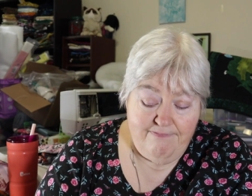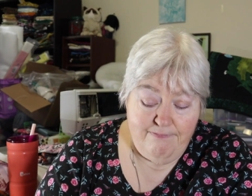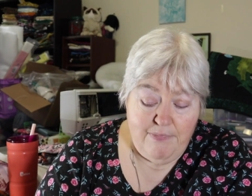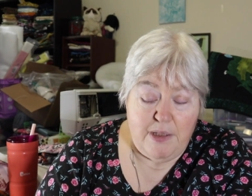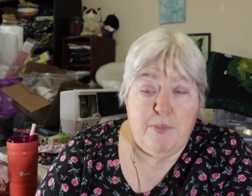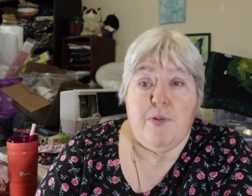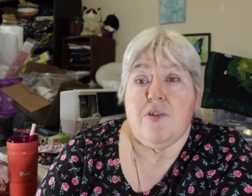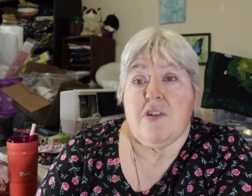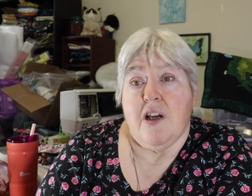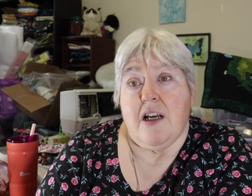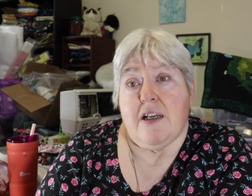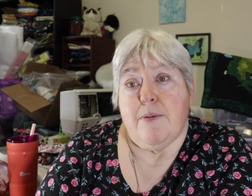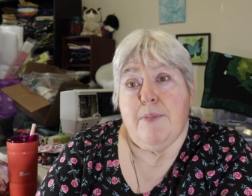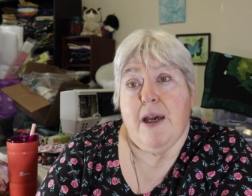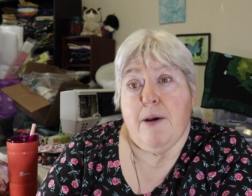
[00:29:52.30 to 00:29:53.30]
People
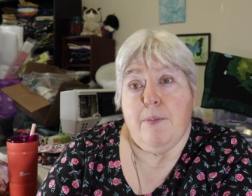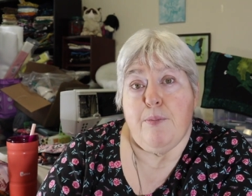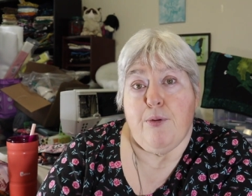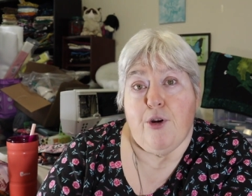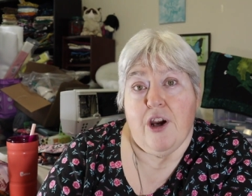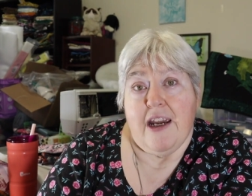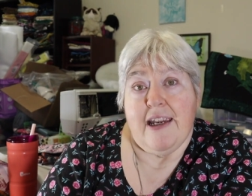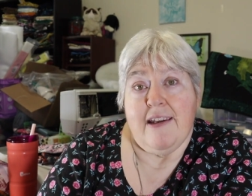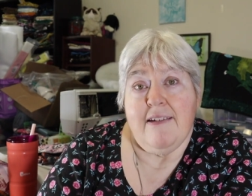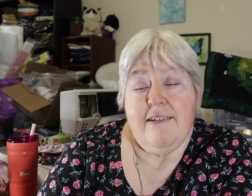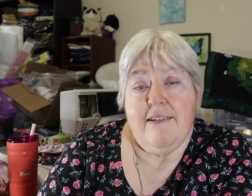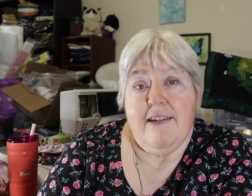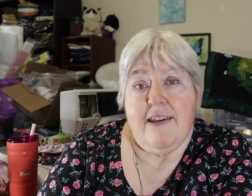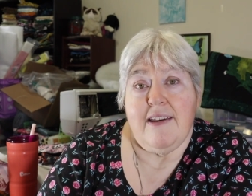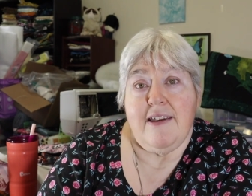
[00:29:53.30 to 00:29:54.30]
talk about praying
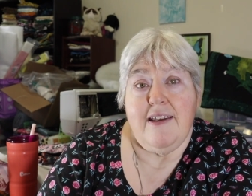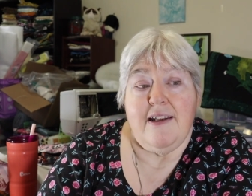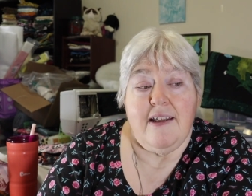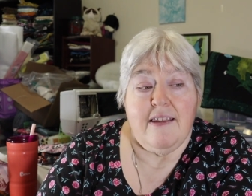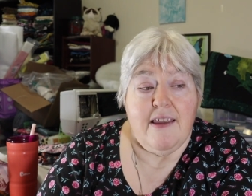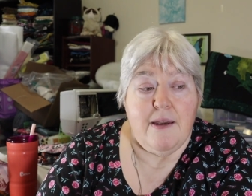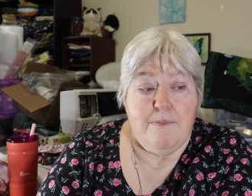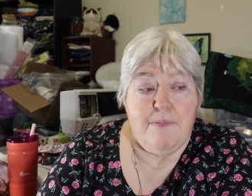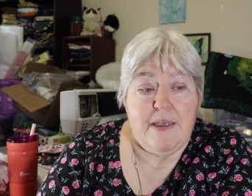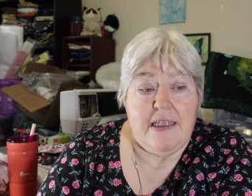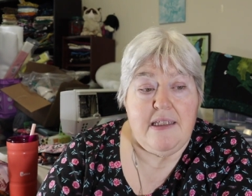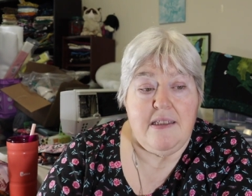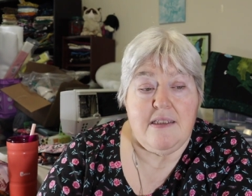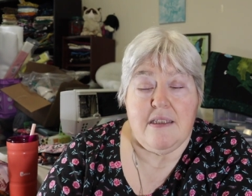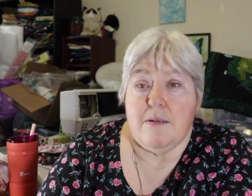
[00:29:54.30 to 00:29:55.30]
and getting that
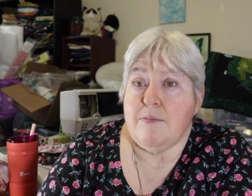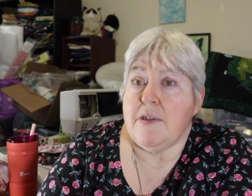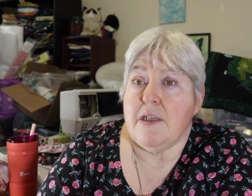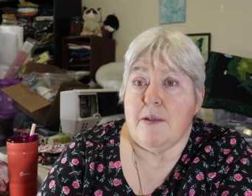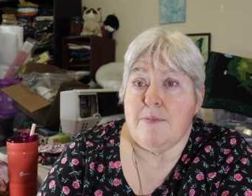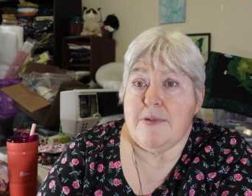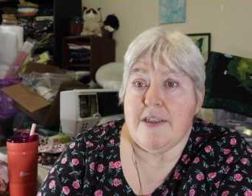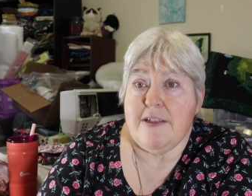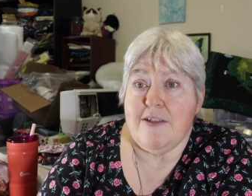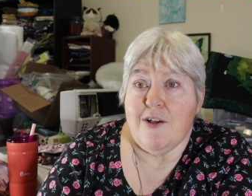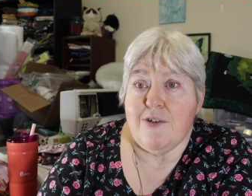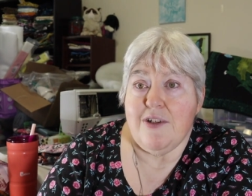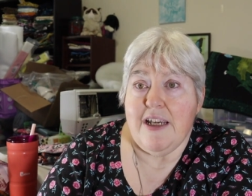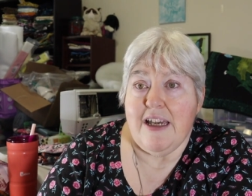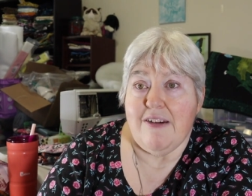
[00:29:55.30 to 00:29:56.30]
peace. Sometimes they
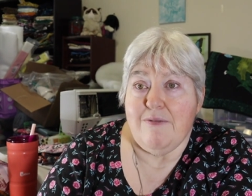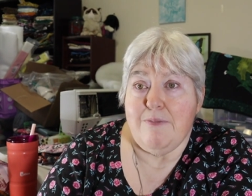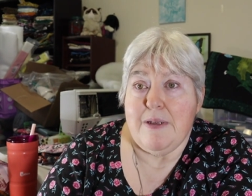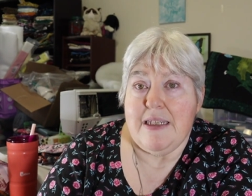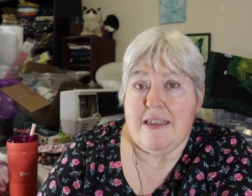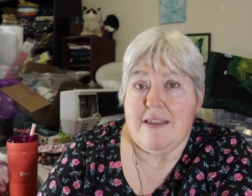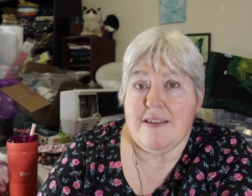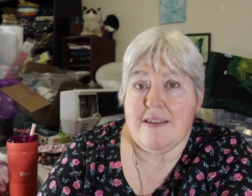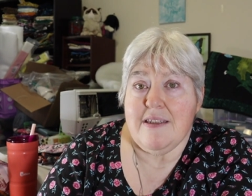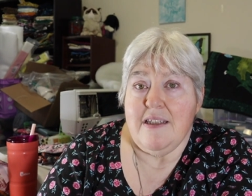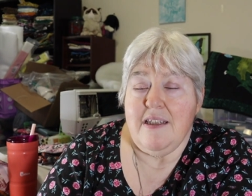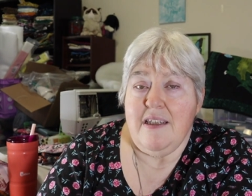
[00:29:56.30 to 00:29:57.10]
don't have peace.